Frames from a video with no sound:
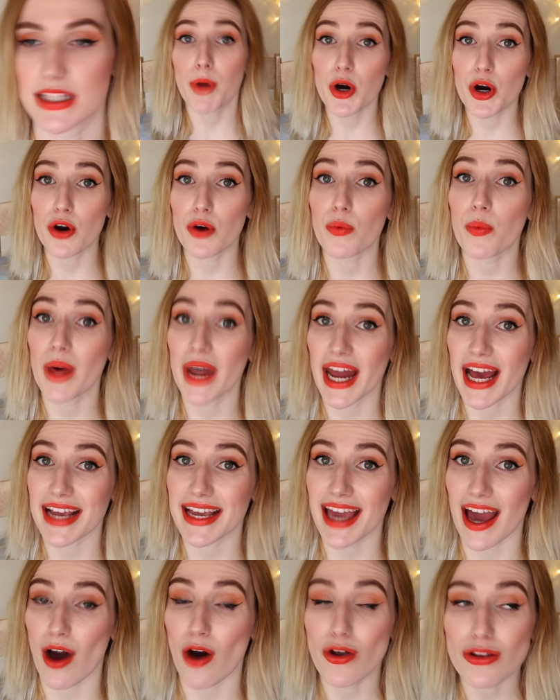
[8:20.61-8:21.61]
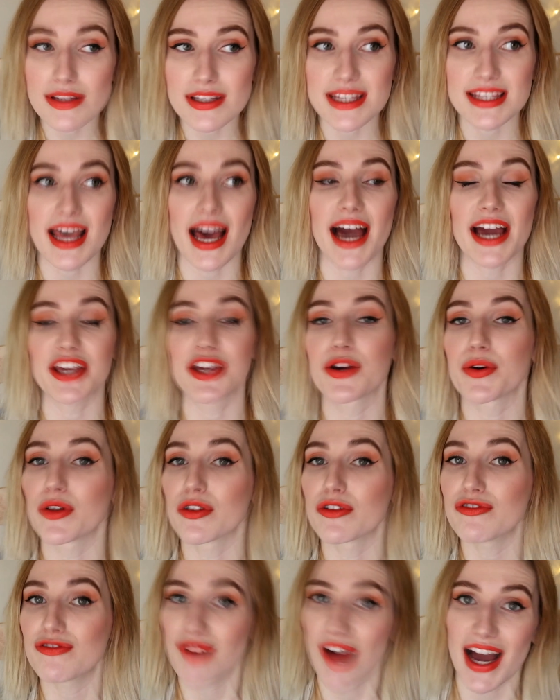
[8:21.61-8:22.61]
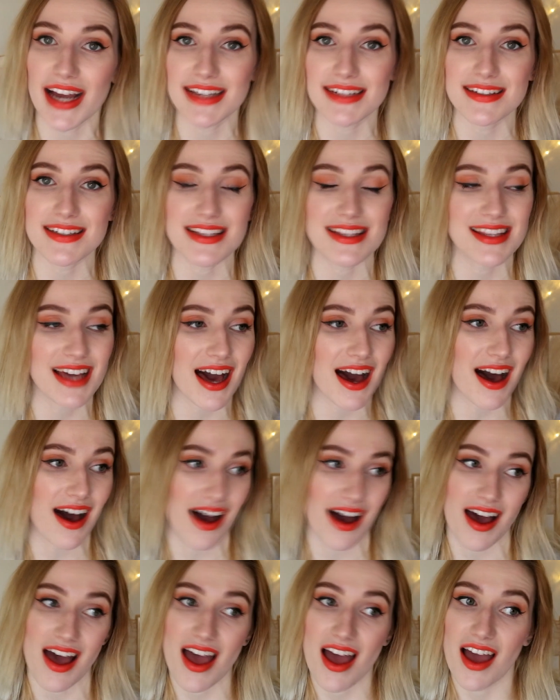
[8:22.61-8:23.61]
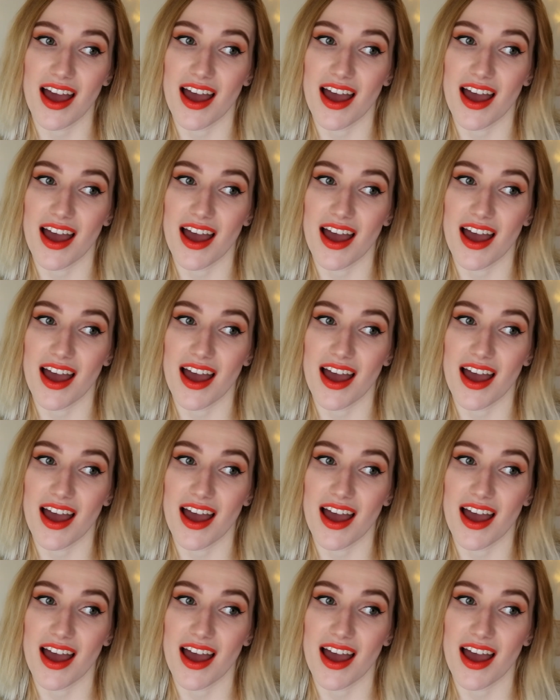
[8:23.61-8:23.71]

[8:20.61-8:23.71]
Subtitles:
But when I get onto that, you'll find that